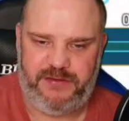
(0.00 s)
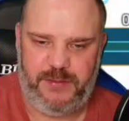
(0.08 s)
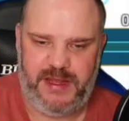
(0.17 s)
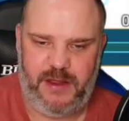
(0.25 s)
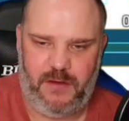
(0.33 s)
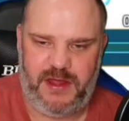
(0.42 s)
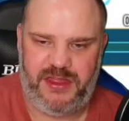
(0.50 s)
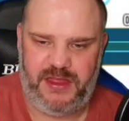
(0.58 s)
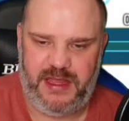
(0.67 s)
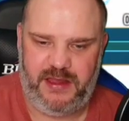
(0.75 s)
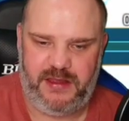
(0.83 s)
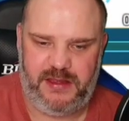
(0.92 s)
for me, I
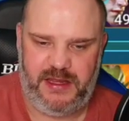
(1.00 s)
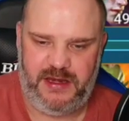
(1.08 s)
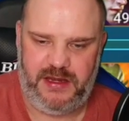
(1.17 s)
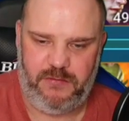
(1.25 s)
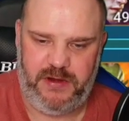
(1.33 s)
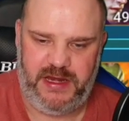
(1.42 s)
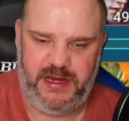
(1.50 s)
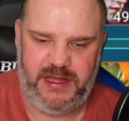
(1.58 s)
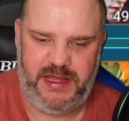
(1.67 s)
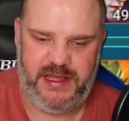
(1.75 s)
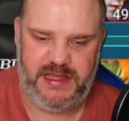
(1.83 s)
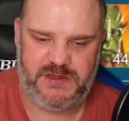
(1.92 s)
think in the arena
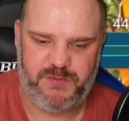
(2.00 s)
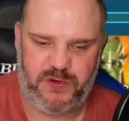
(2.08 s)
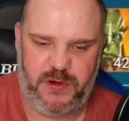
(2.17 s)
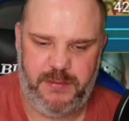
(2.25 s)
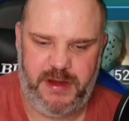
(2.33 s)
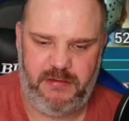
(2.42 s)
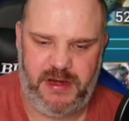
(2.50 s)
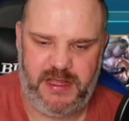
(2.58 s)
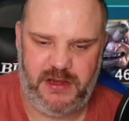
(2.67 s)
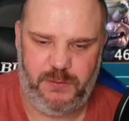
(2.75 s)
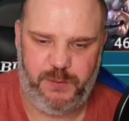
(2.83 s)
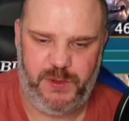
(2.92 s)
he is primarily
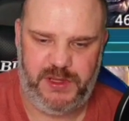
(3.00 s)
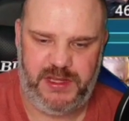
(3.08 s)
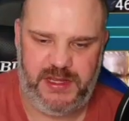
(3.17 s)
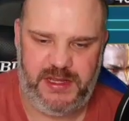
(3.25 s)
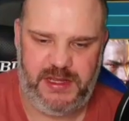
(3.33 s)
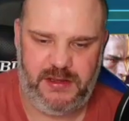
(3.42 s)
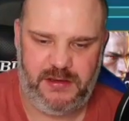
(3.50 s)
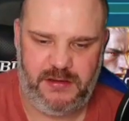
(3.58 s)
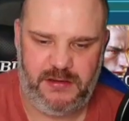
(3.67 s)
going to be...